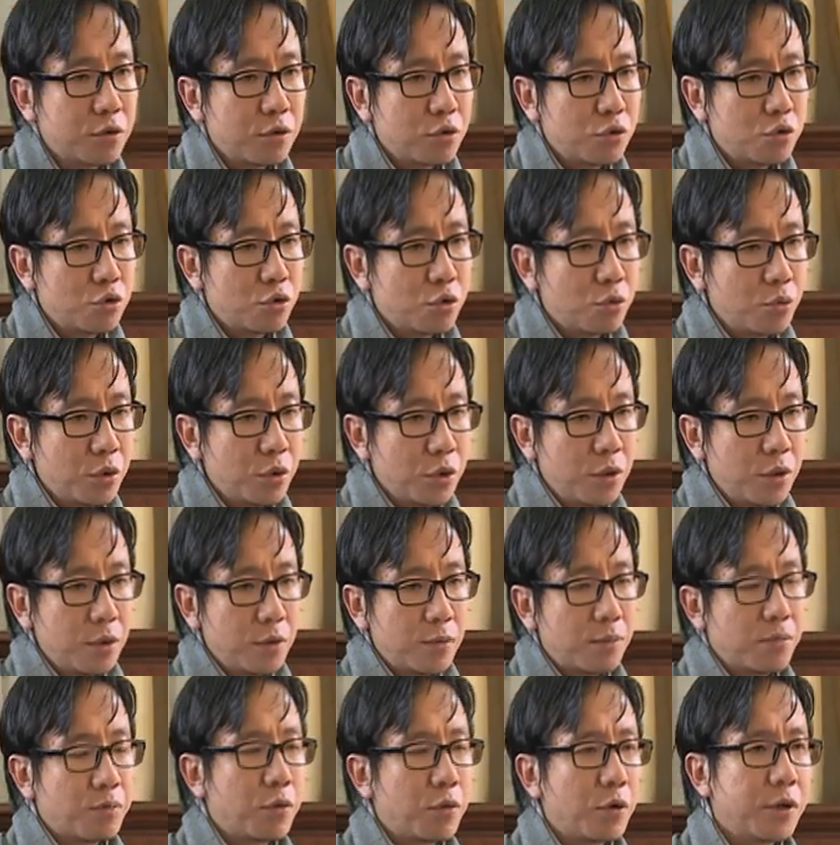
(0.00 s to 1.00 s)
Should
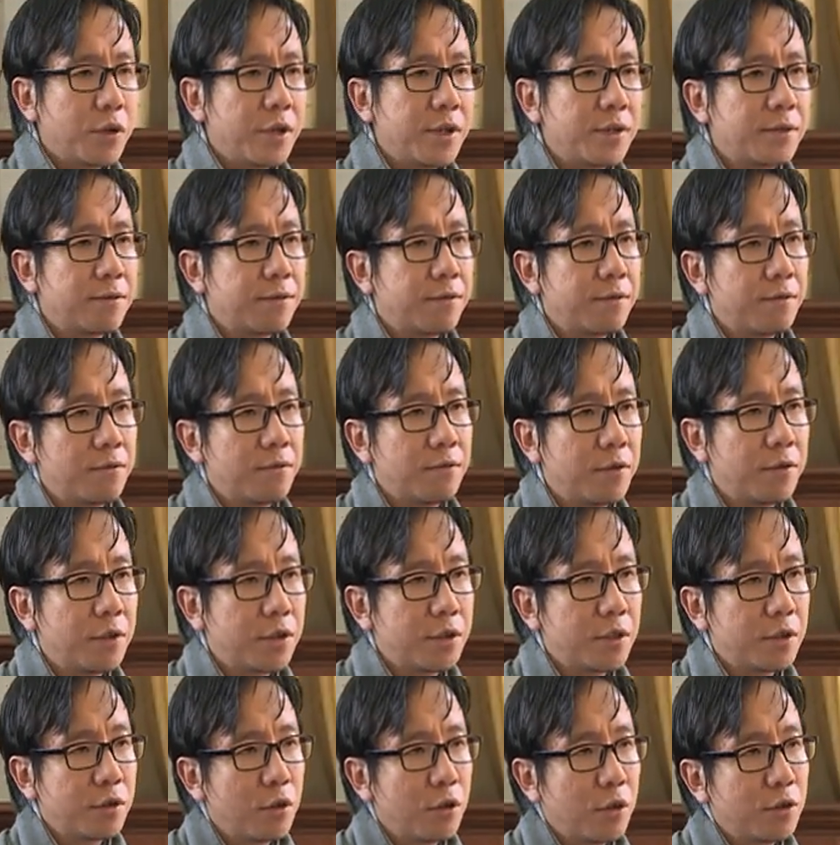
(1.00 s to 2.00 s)
we progress
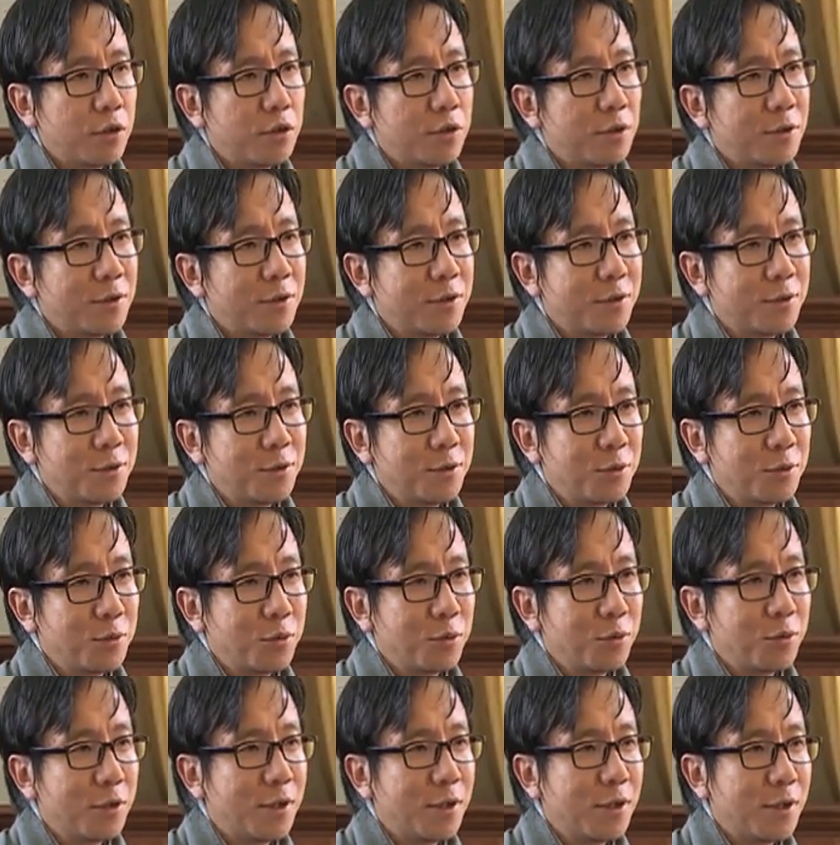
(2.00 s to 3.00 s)
further on
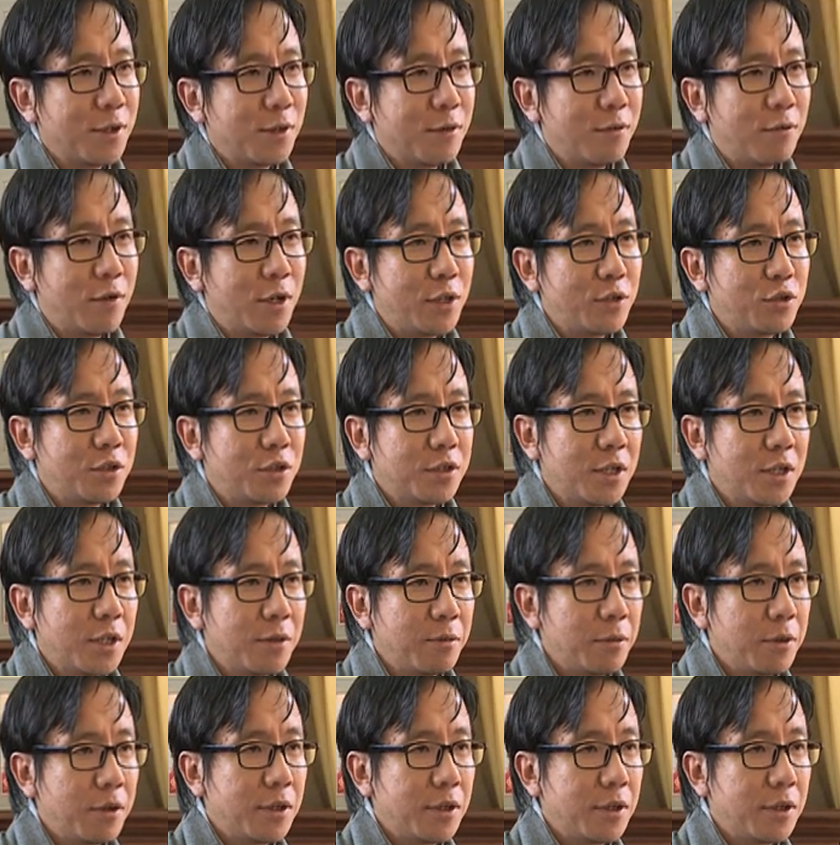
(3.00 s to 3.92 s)
to the Vajrasattva okay.